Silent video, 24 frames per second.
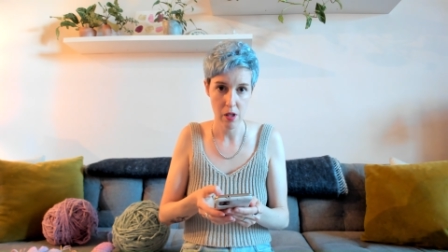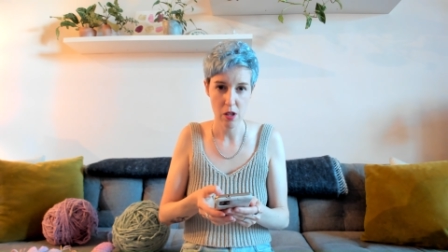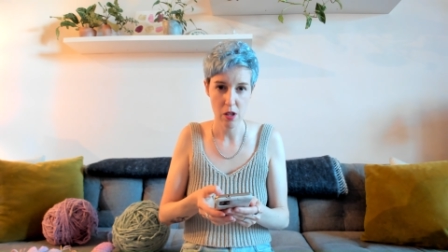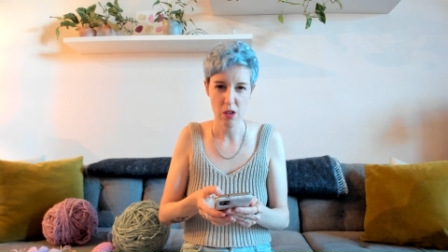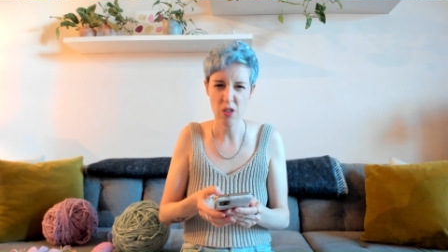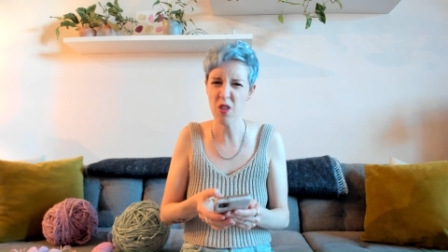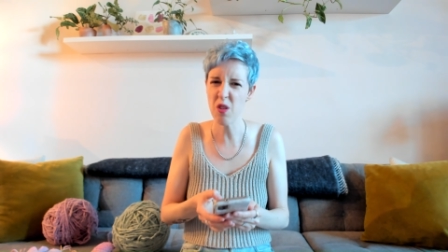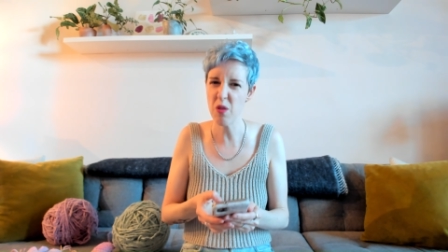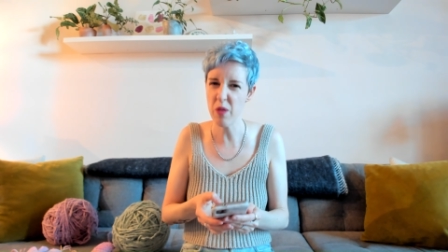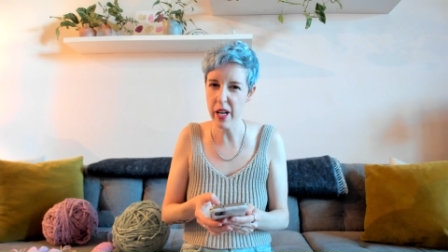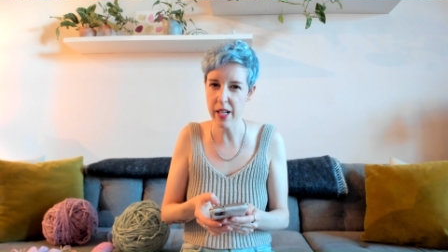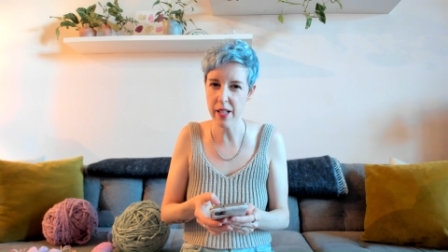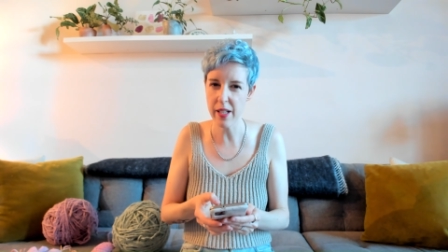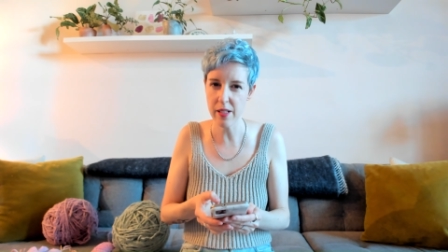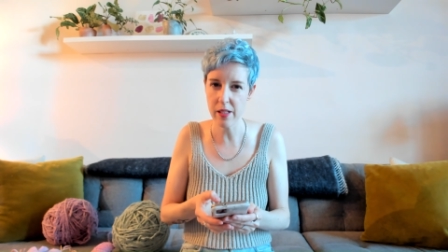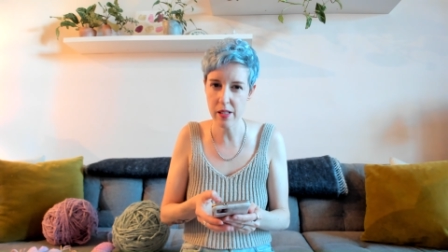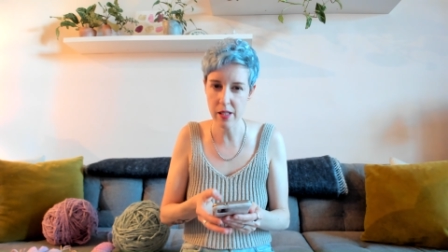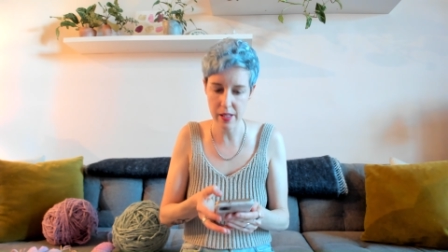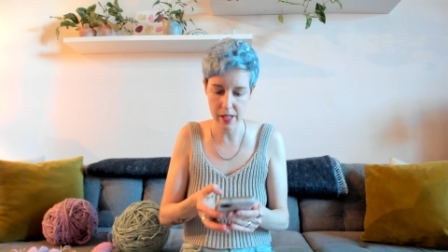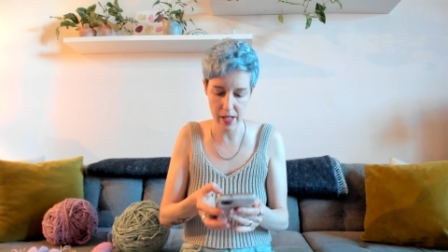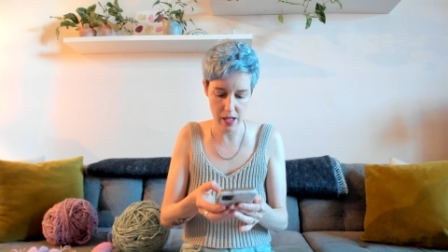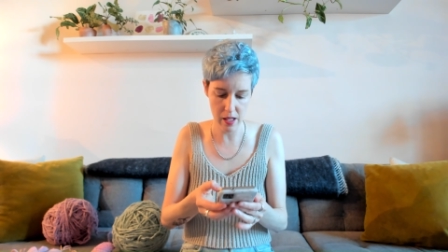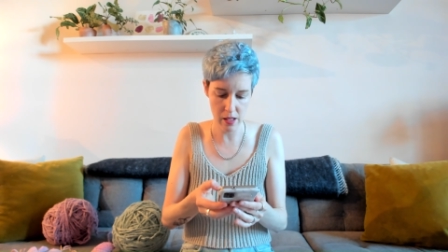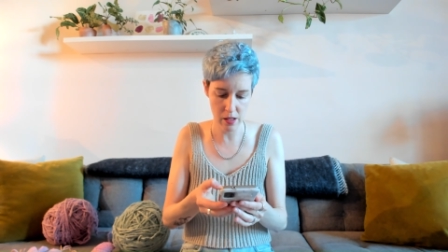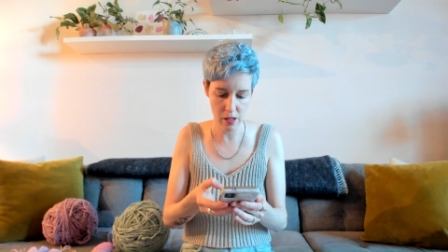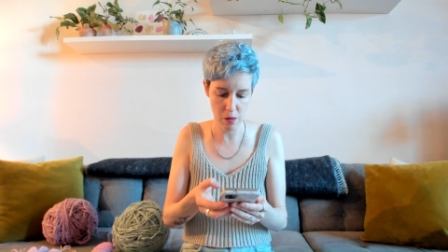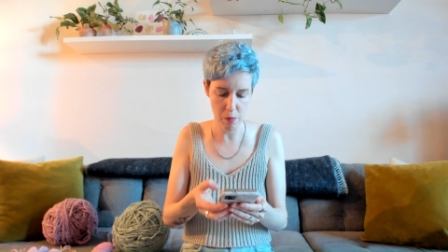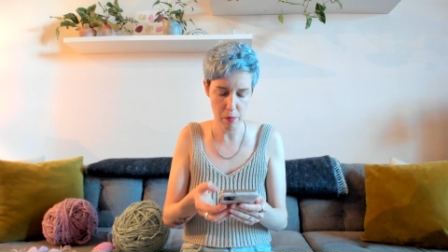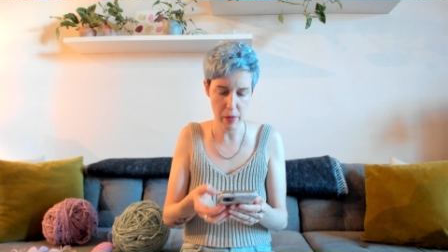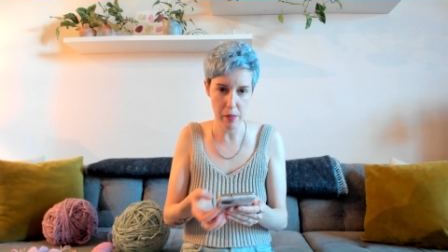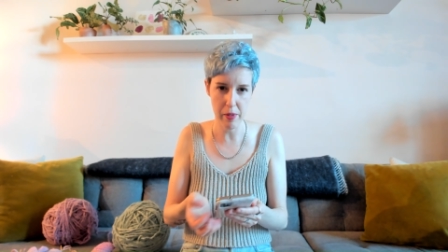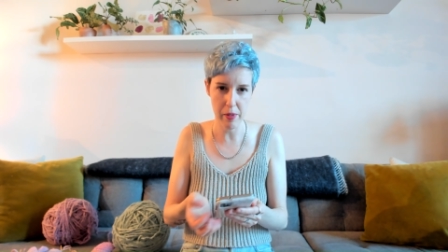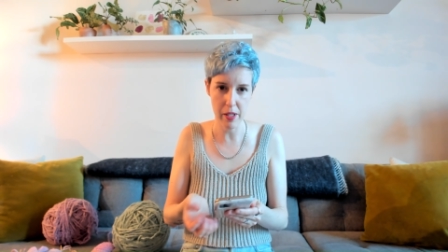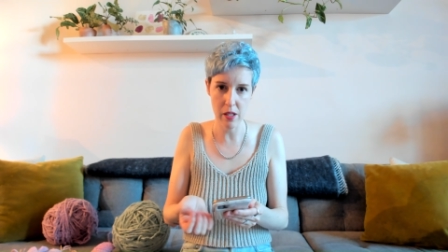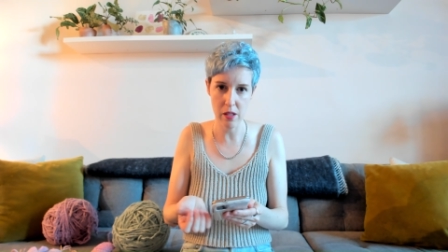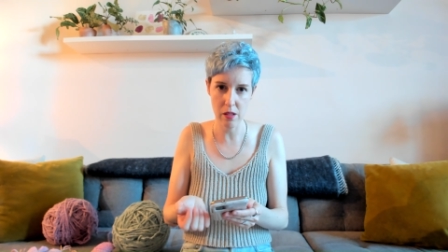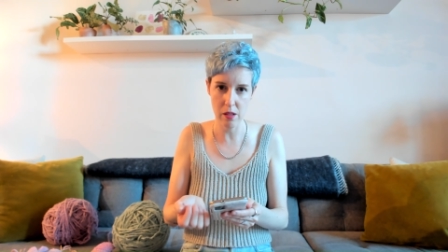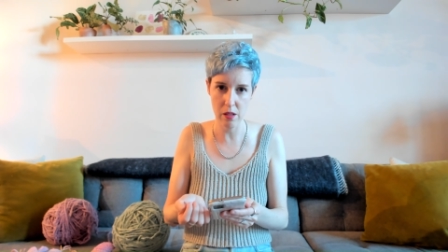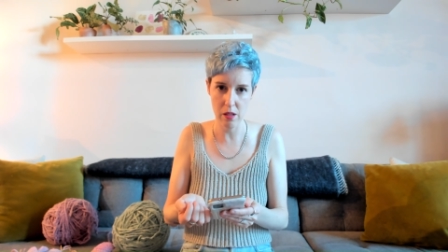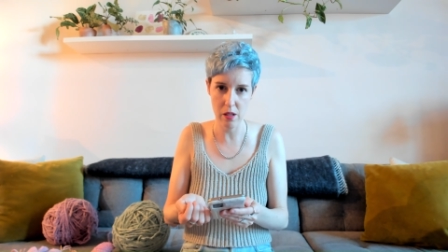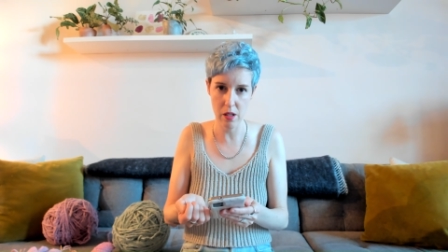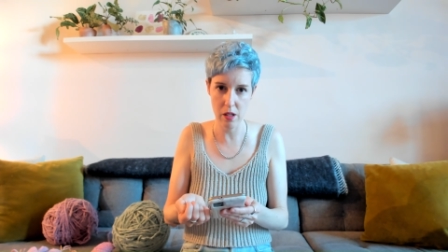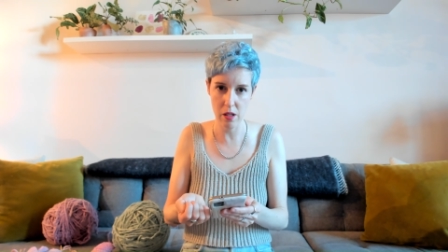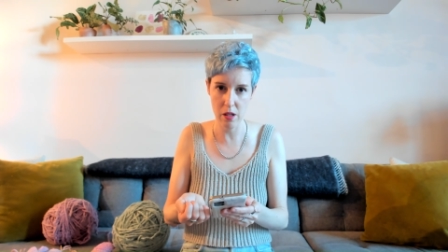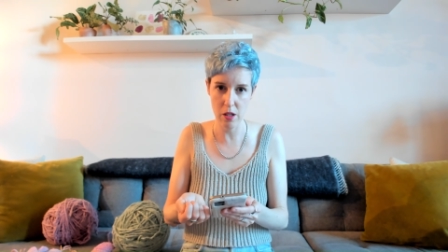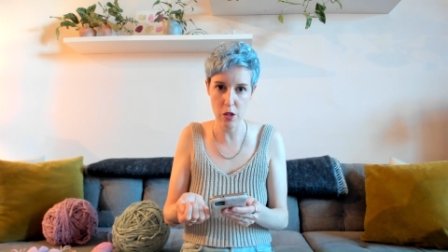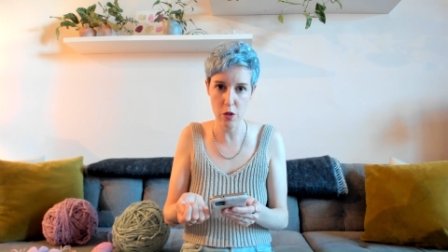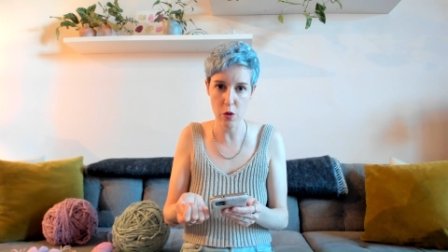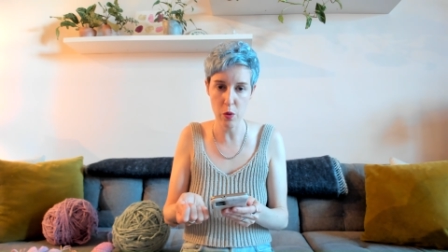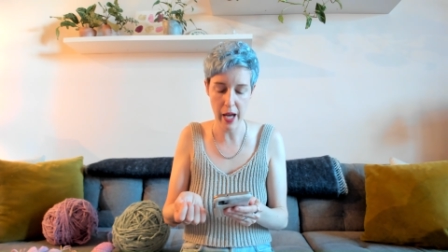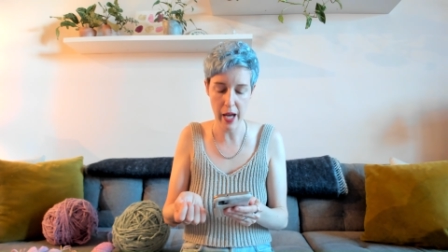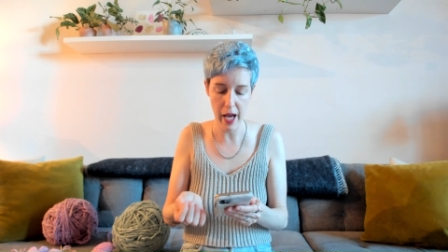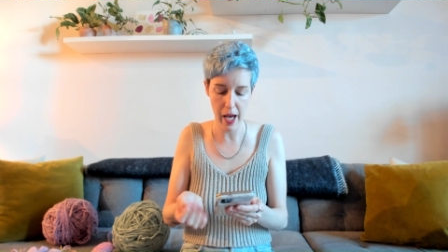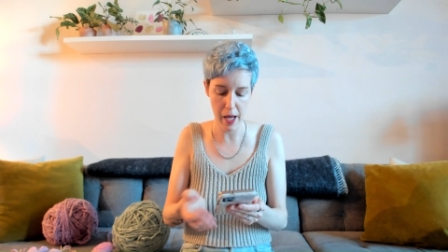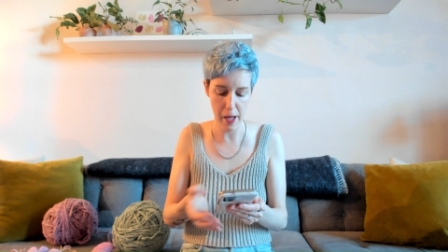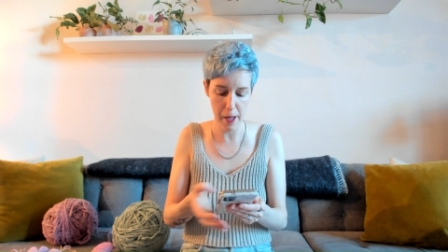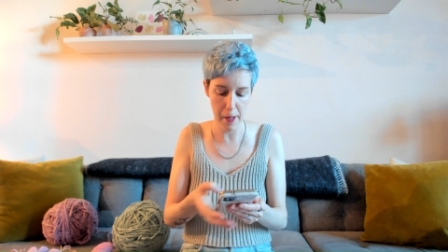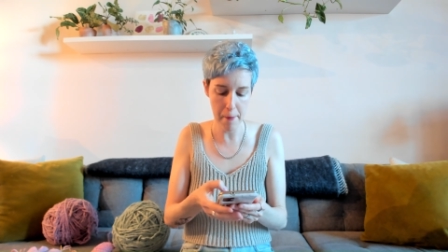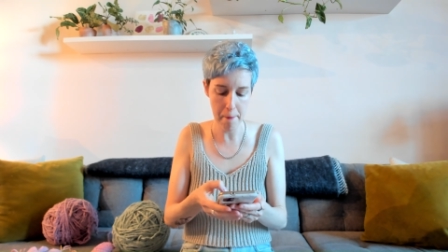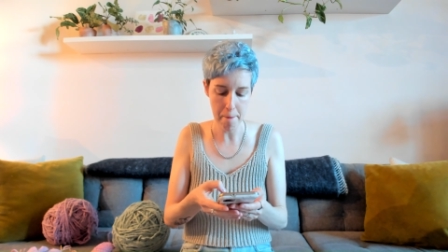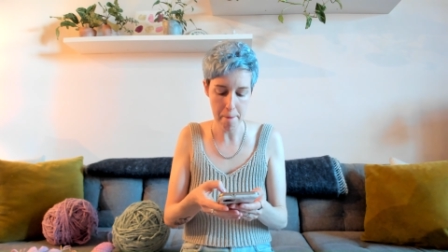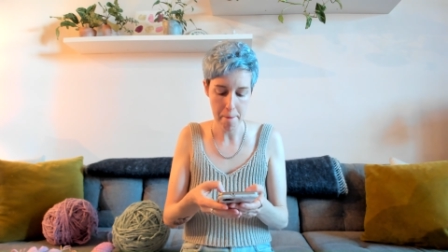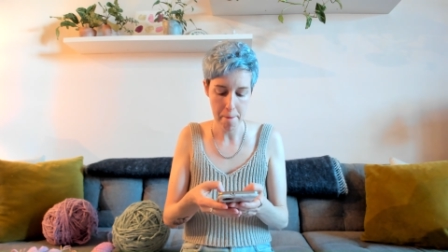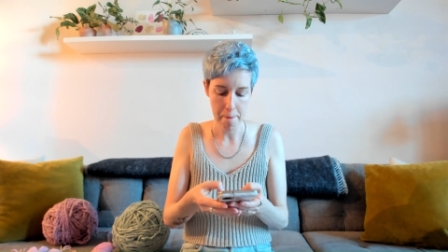the United States, maybe in the UK.